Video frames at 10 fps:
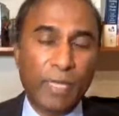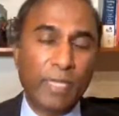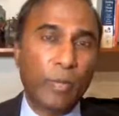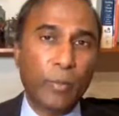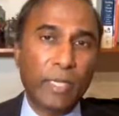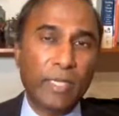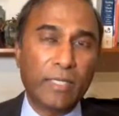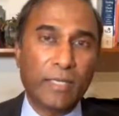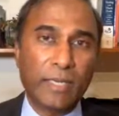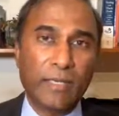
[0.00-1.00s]
And by the way, we
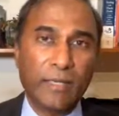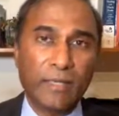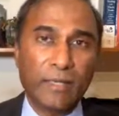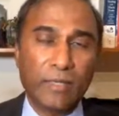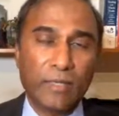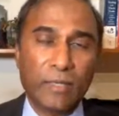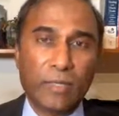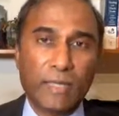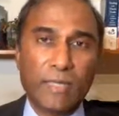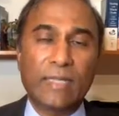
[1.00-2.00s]
need to get, you
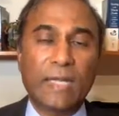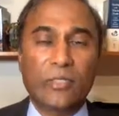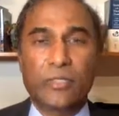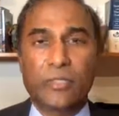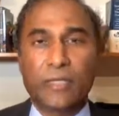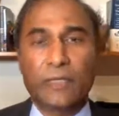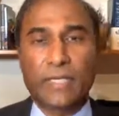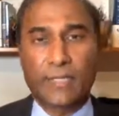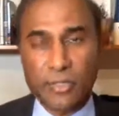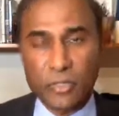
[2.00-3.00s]
know, 10,000
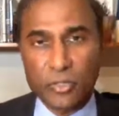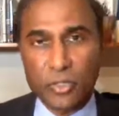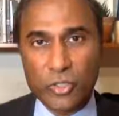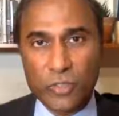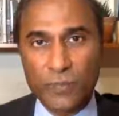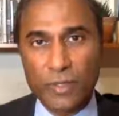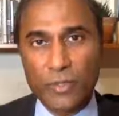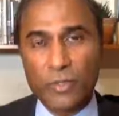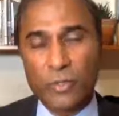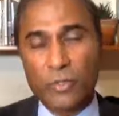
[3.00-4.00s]
certified signatures.
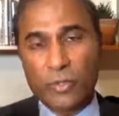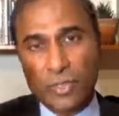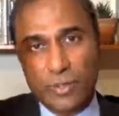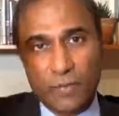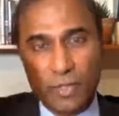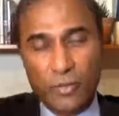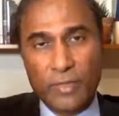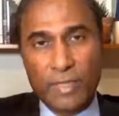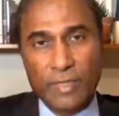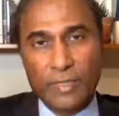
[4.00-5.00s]
You can go see the video
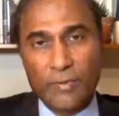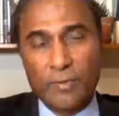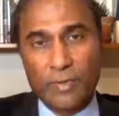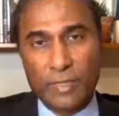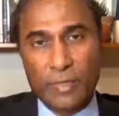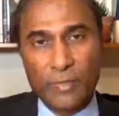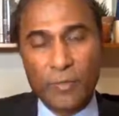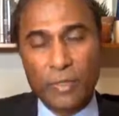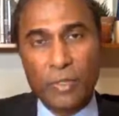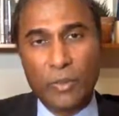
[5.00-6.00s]
that I did
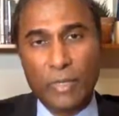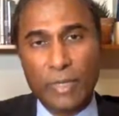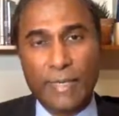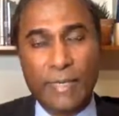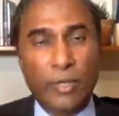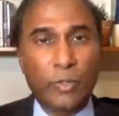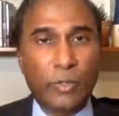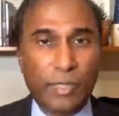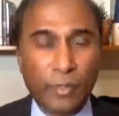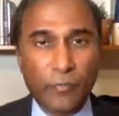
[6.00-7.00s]
below on how
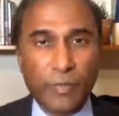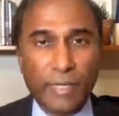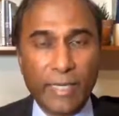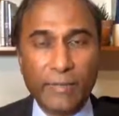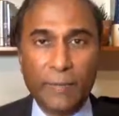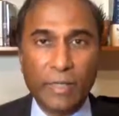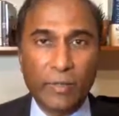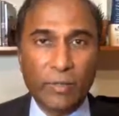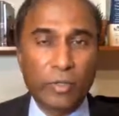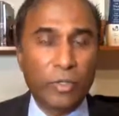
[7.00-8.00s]
you can help for that.
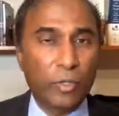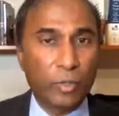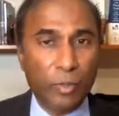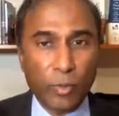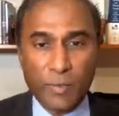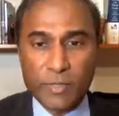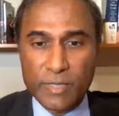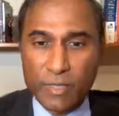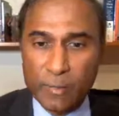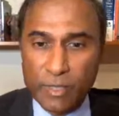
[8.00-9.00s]
You can go to the
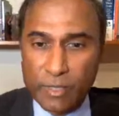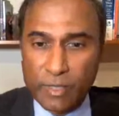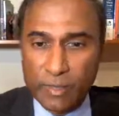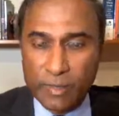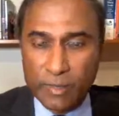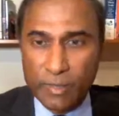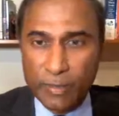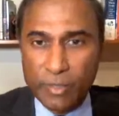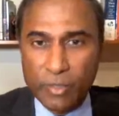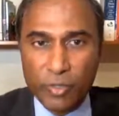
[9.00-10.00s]
website. Let me just
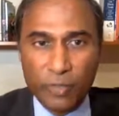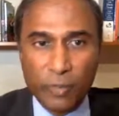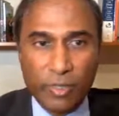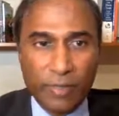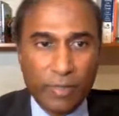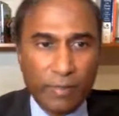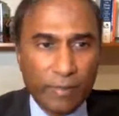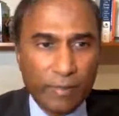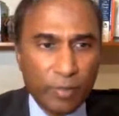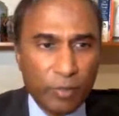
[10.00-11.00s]
make sure everyone,
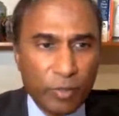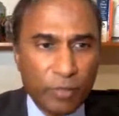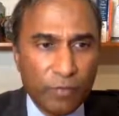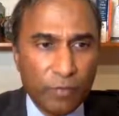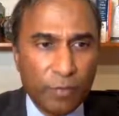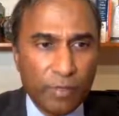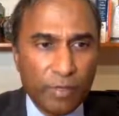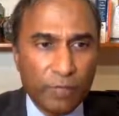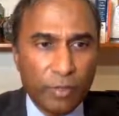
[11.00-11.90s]
I think most of you have been there.